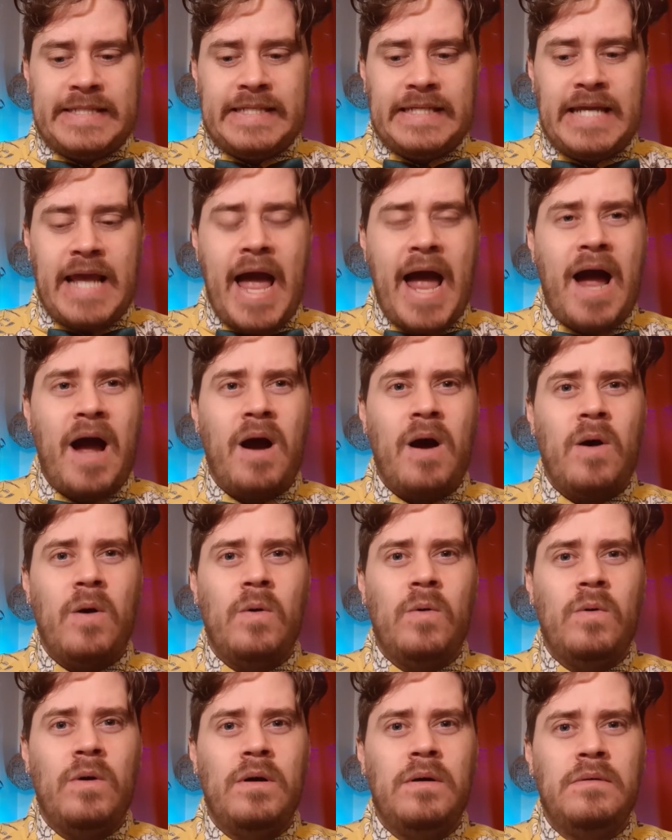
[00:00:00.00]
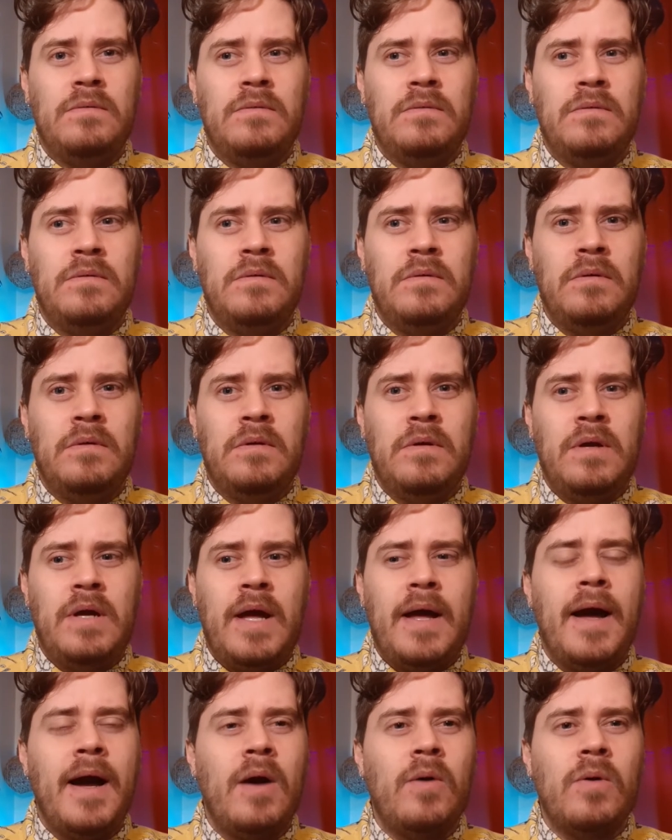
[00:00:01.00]
how
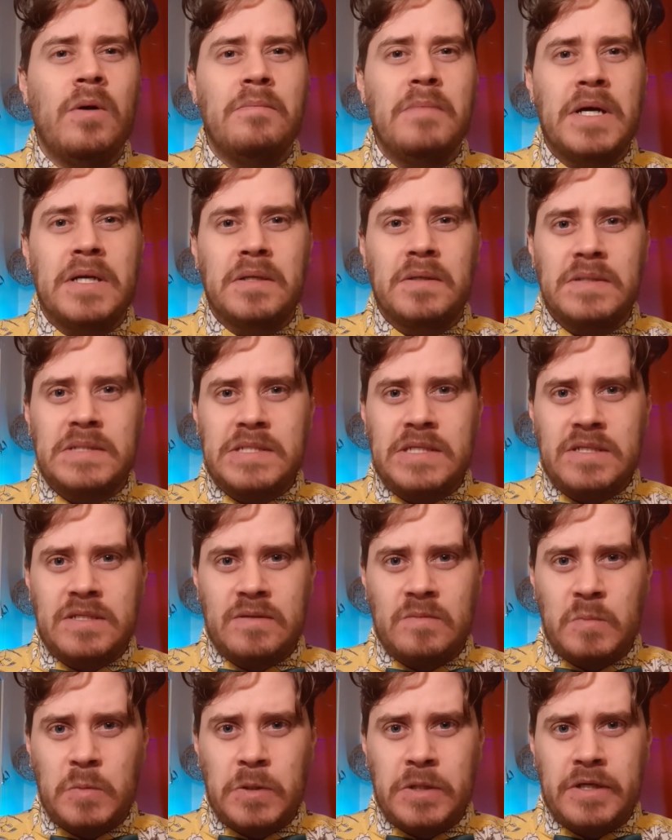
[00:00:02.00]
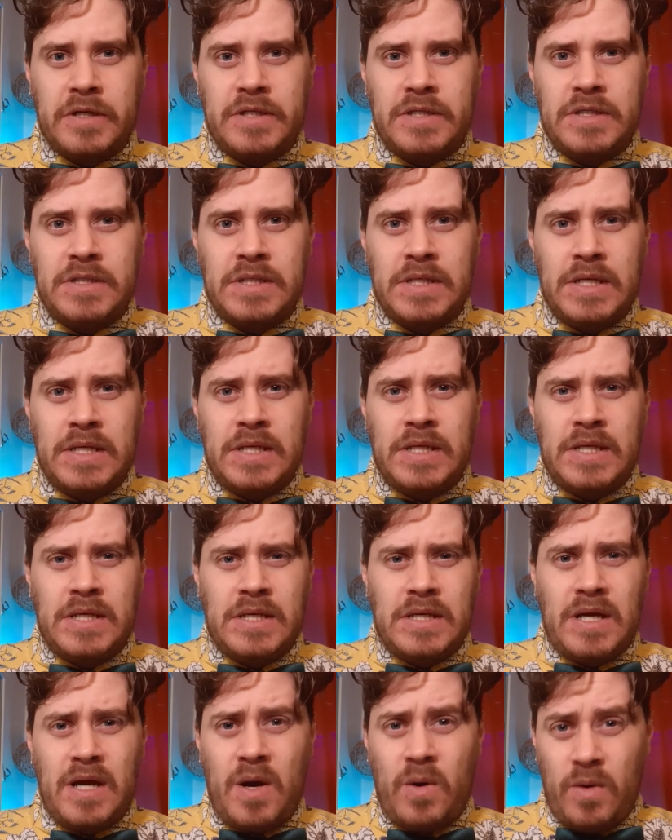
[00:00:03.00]
our medical system works,
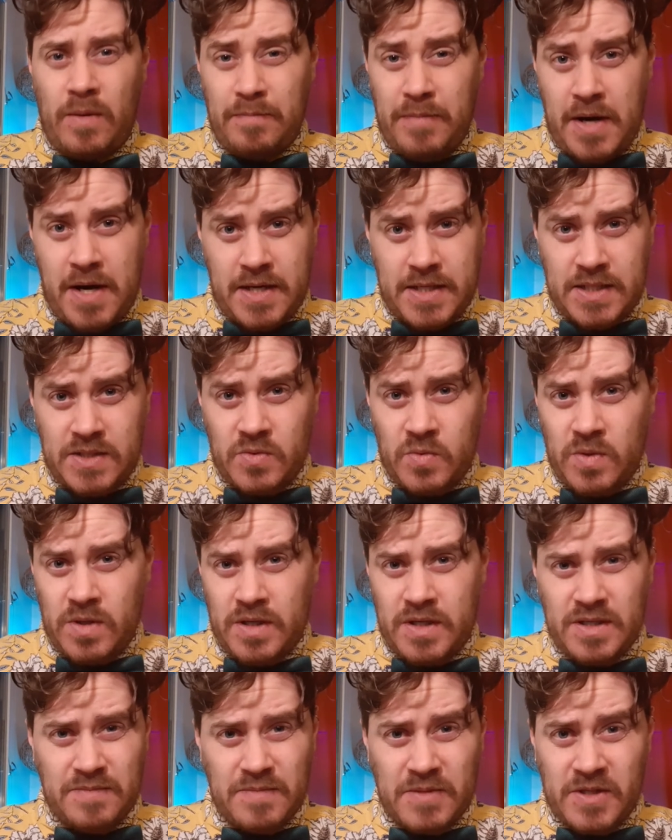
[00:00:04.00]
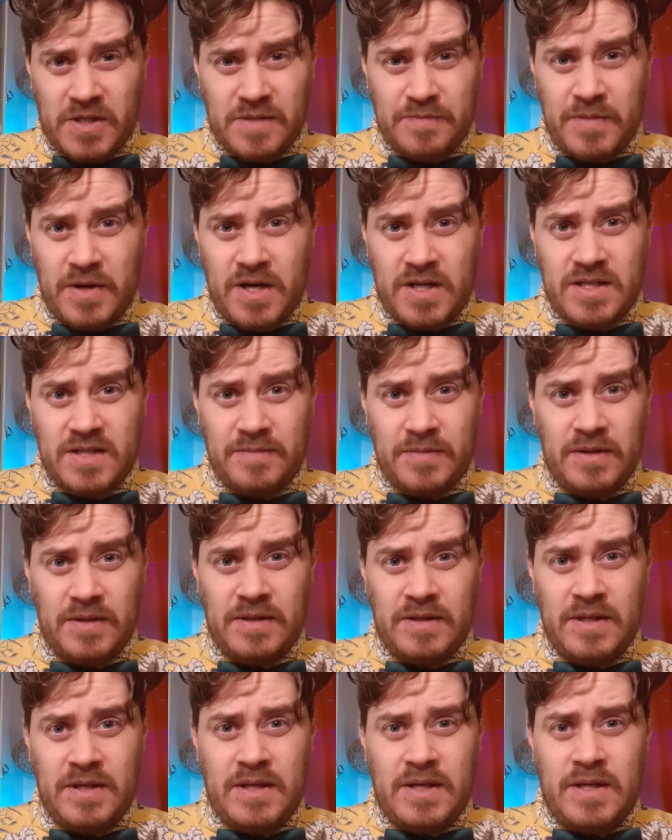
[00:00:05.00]
how our bodies work as much as possible.
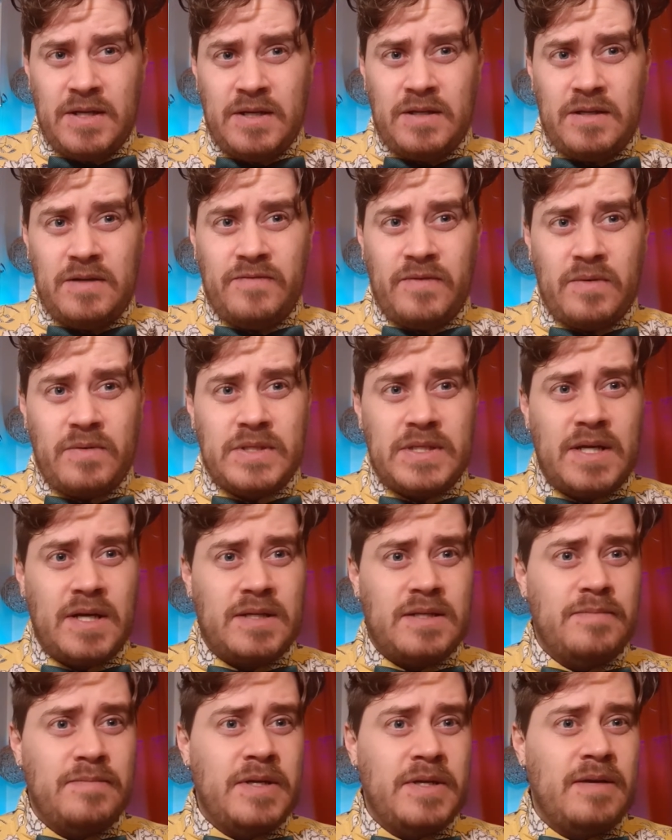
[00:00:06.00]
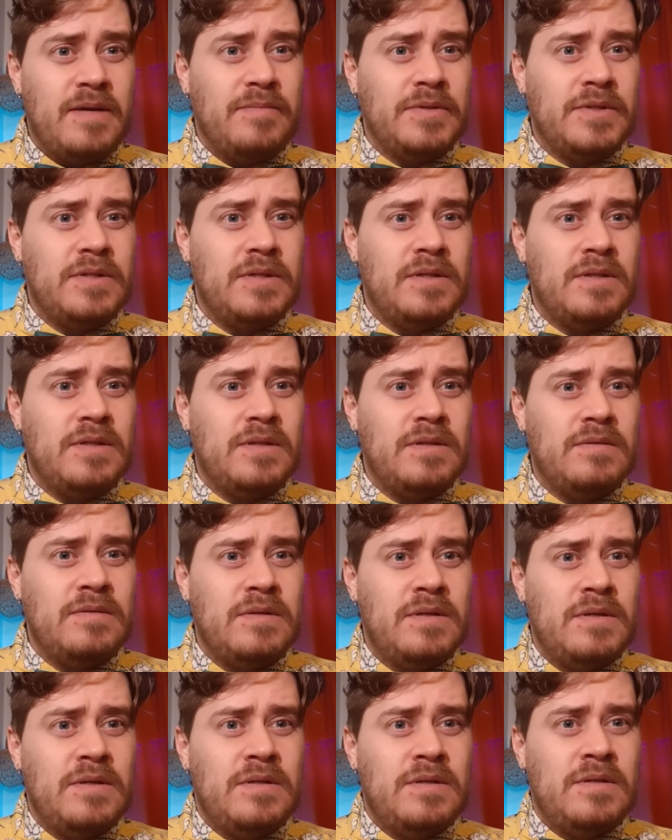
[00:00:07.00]
You've always got to be able to
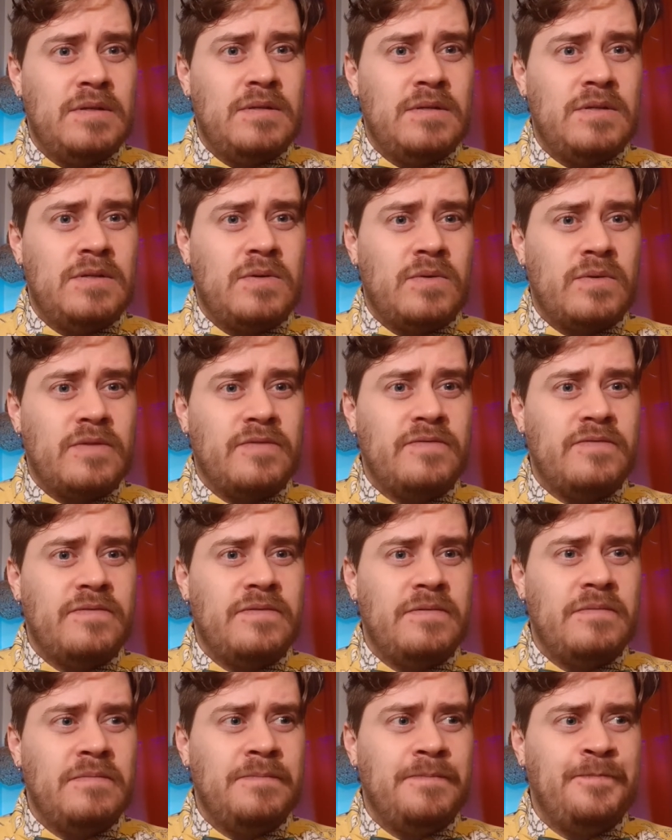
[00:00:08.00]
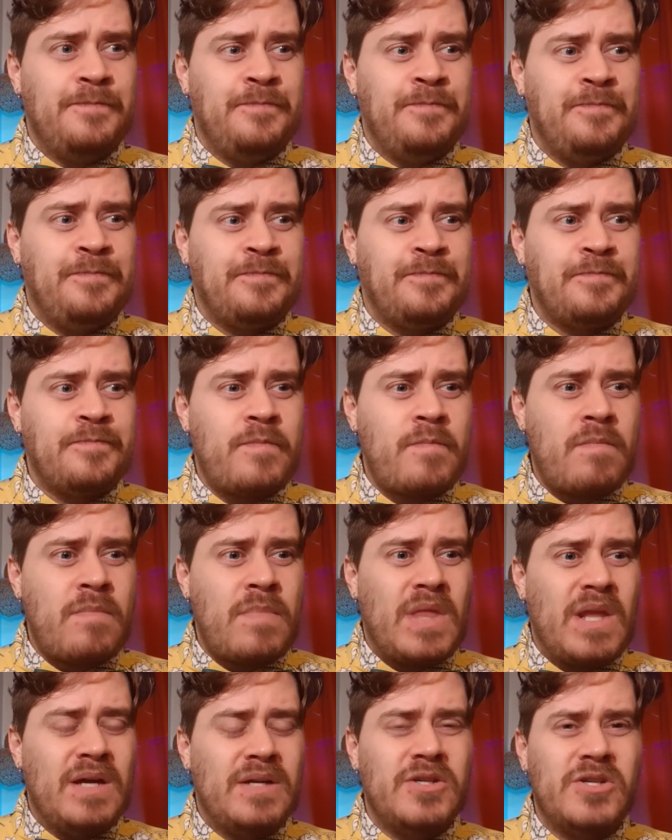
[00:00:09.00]
sort of
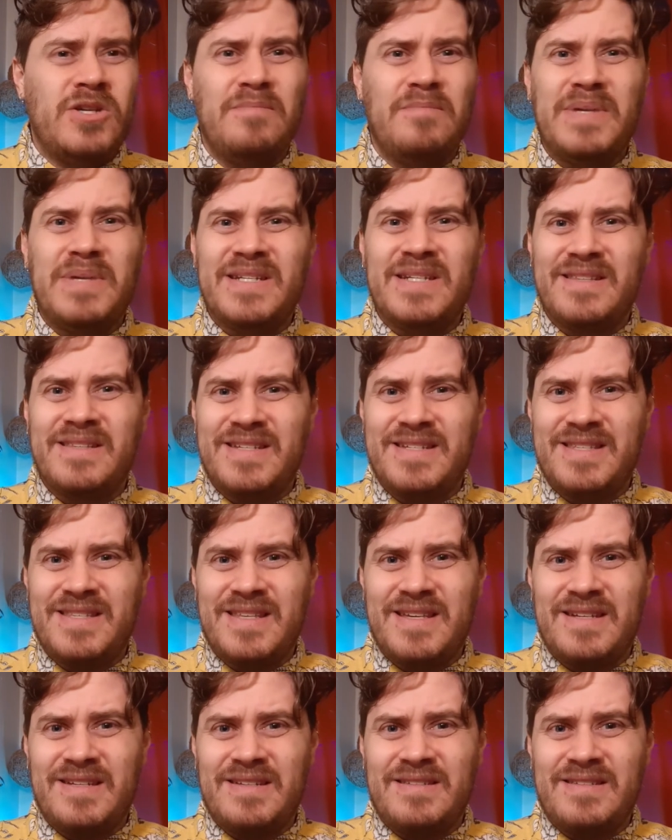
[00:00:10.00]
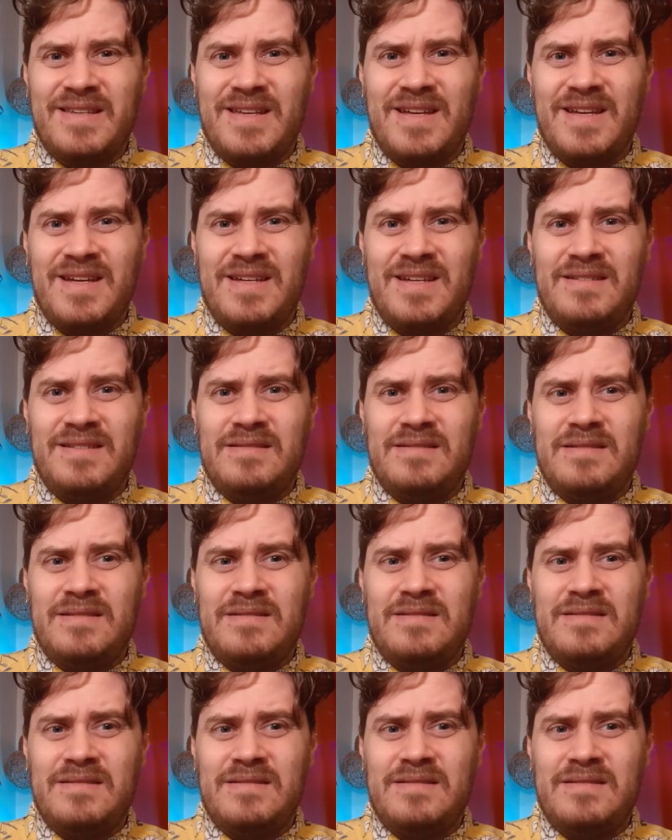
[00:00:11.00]
jump into these things and